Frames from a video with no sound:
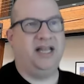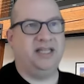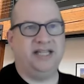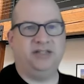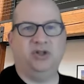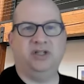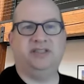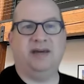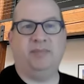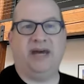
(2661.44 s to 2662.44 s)
and then they took a
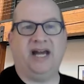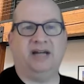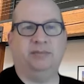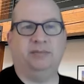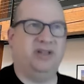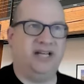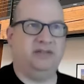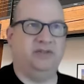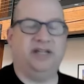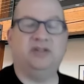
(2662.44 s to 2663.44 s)
step back. Part of
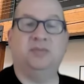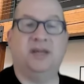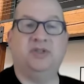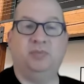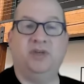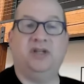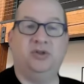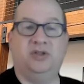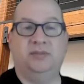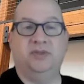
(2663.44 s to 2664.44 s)
that is, like, sometimes it's
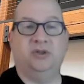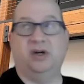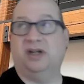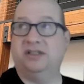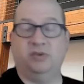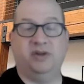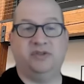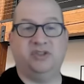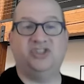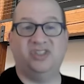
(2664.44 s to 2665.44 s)
because you come to Clorox because we
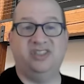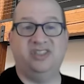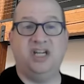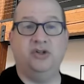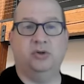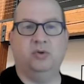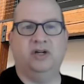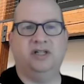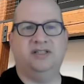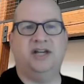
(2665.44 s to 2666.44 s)
have such a senior
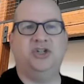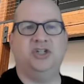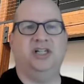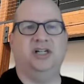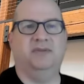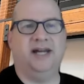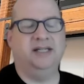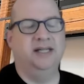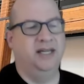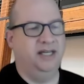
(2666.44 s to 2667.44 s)
organization here,
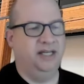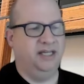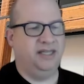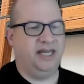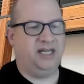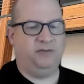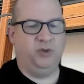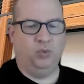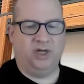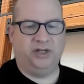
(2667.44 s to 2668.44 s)
right? That if
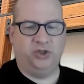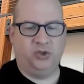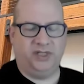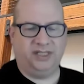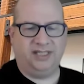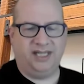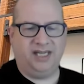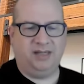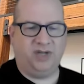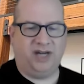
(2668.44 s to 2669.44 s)
you want to join the
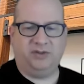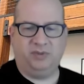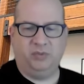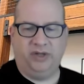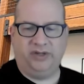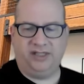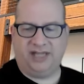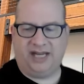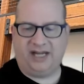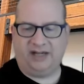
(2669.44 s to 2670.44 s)
team, you have to be willing
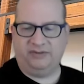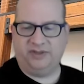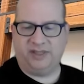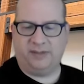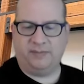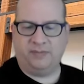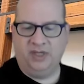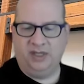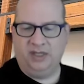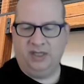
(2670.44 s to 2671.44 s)
to have some,
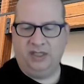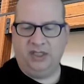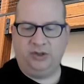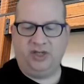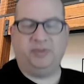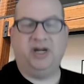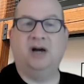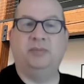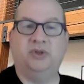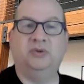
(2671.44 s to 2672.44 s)
you know, you got to be
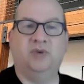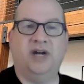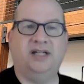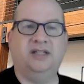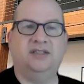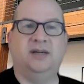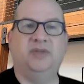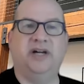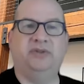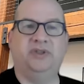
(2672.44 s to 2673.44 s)
humble, right?
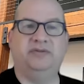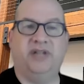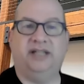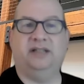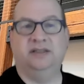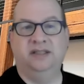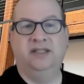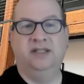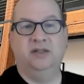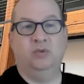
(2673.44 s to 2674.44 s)
Some level of, like,
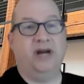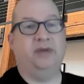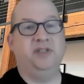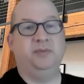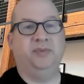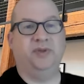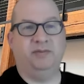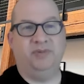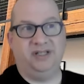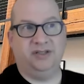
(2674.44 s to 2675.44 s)
wow, these people
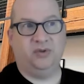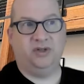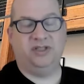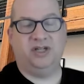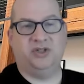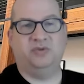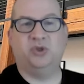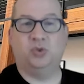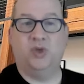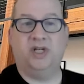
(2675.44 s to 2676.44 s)
have been in this organization
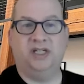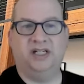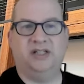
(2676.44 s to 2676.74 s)
for 20